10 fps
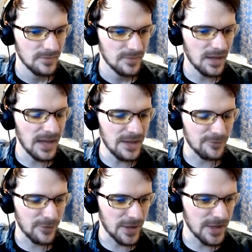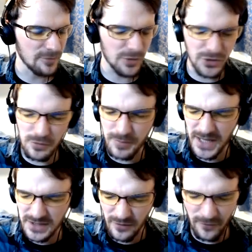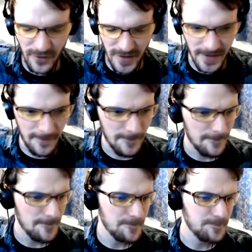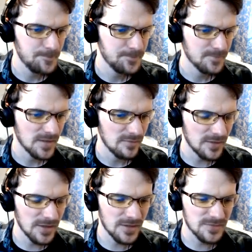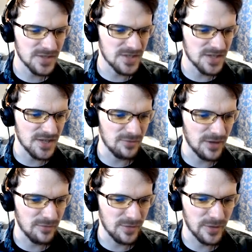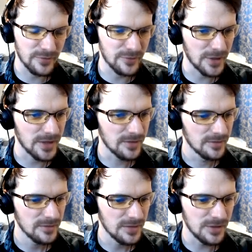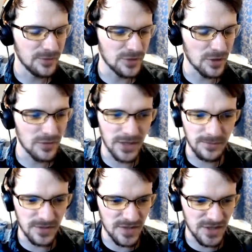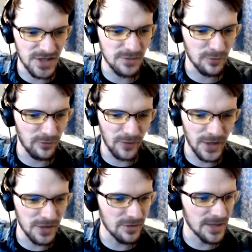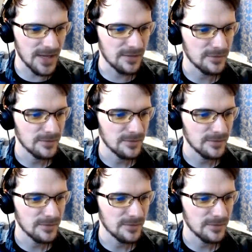I hate fighting. Well, you pick the fight. Why not come to the city where we won't fight? And if you don't come to the city, we'll fight you again.